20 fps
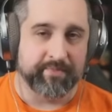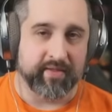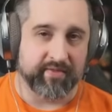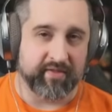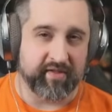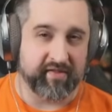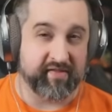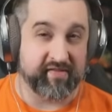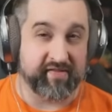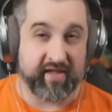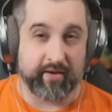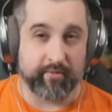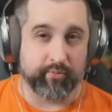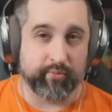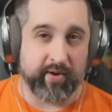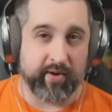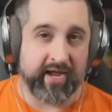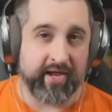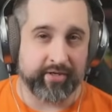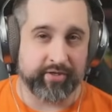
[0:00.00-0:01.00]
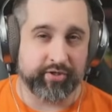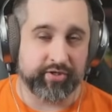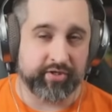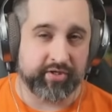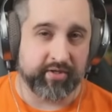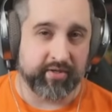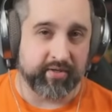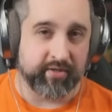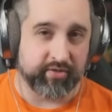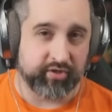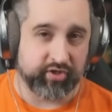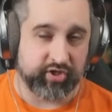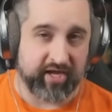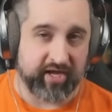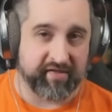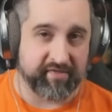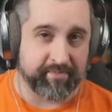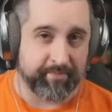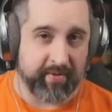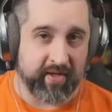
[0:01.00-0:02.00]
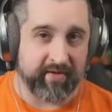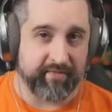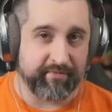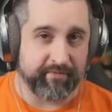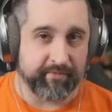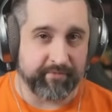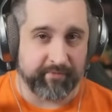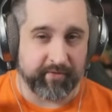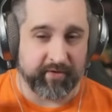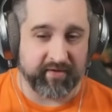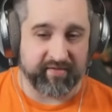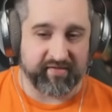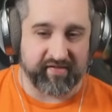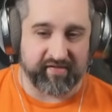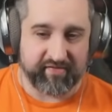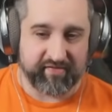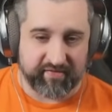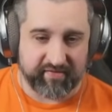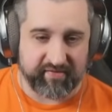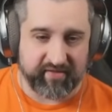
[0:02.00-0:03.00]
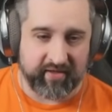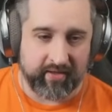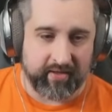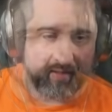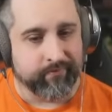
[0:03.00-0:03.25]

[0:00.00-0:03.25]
This is a ranged Jace buff for consistency.